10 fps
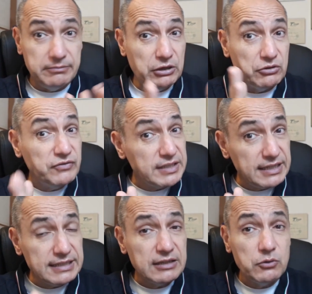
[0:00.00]
Because this
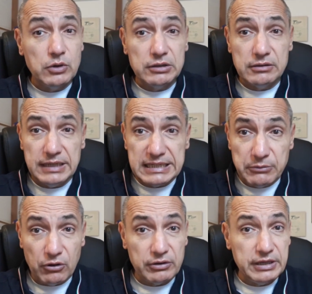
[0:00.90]
is what is
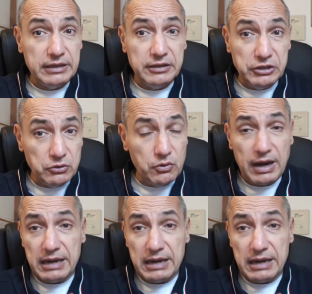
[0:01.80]
blocking you